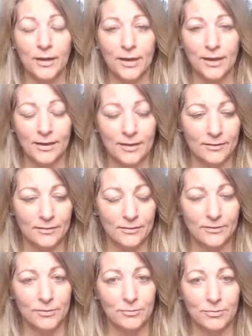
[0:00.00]
uh,
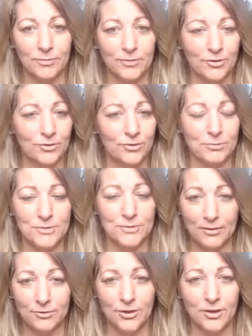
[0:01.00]
some just some
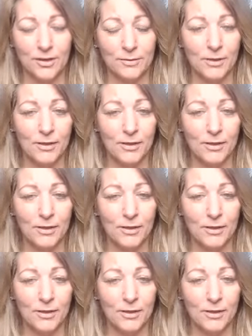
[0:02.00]
downtime.